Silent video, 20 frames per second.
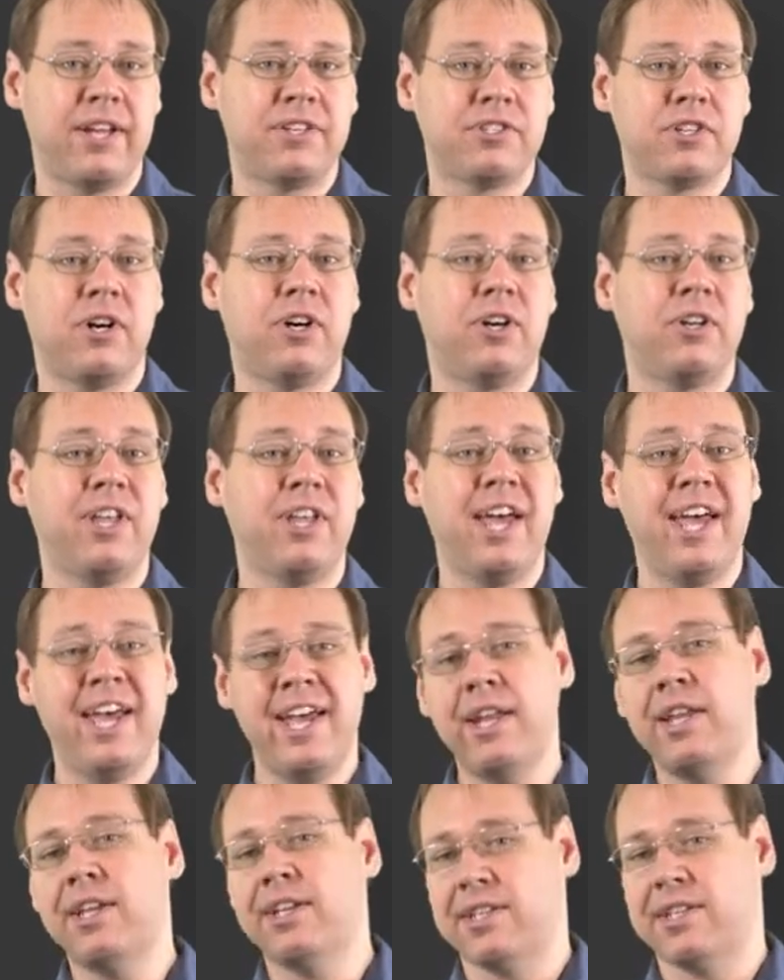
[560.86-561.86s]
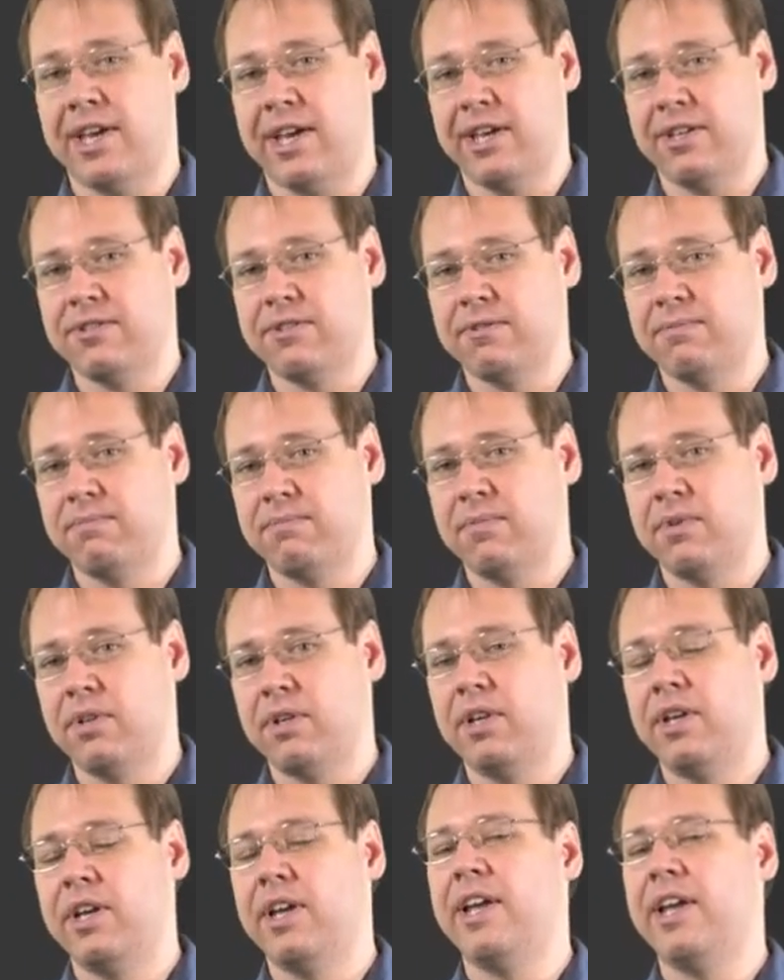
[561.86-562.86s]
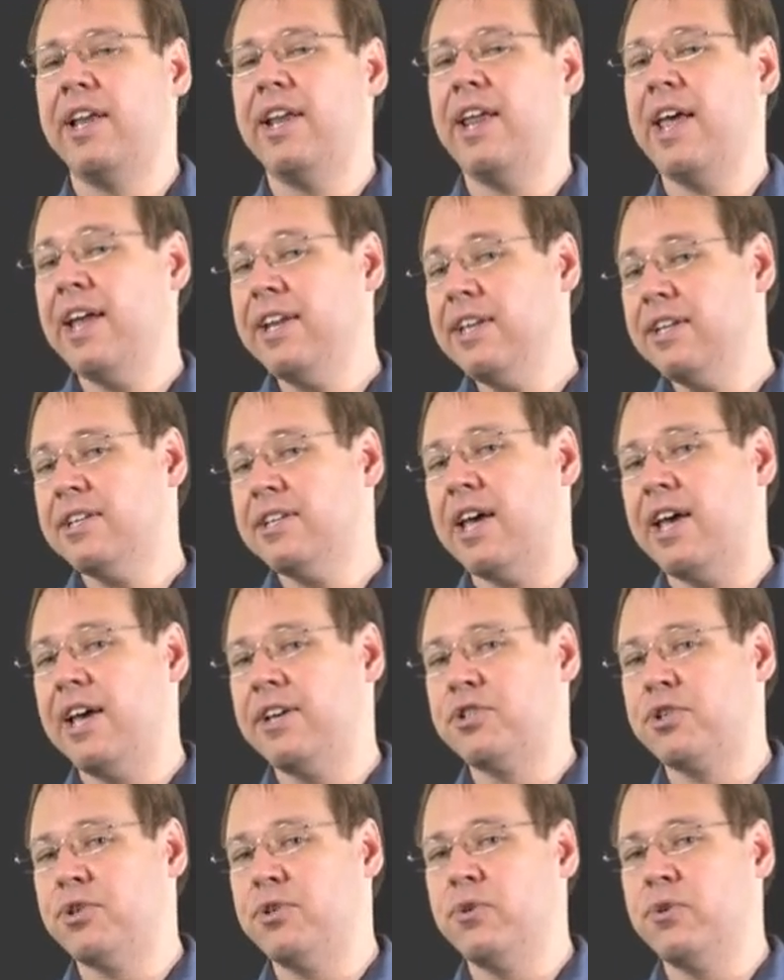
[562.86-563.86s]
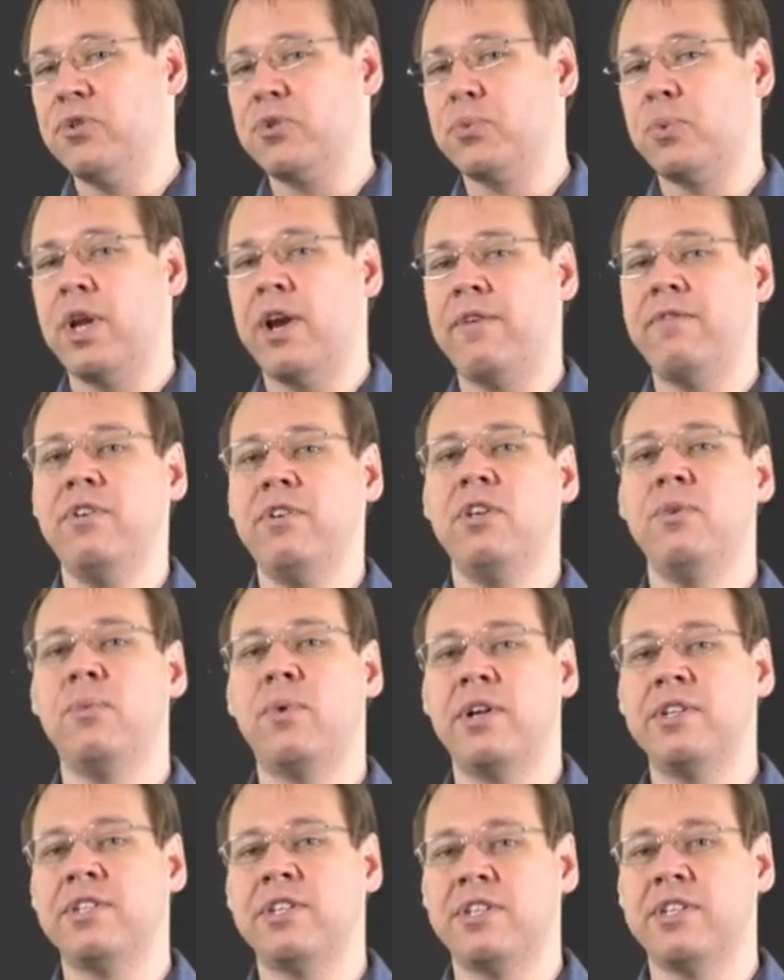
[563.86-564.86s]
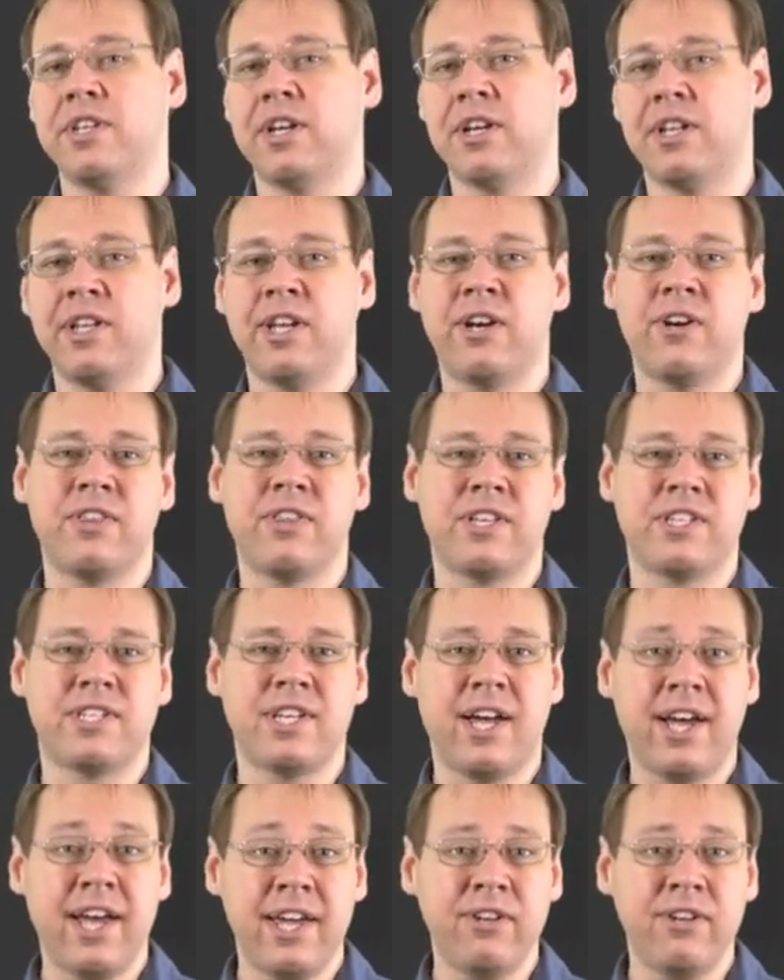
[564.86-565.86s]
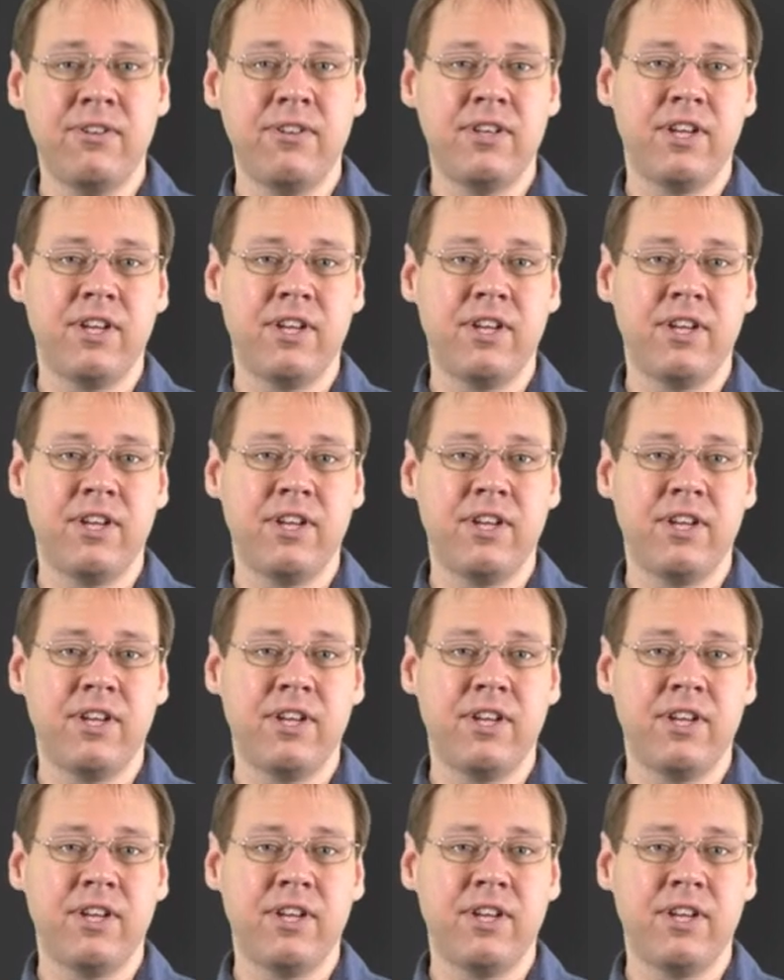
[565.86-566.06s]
called heading tags. And heading tags are used whenever you want to declare the title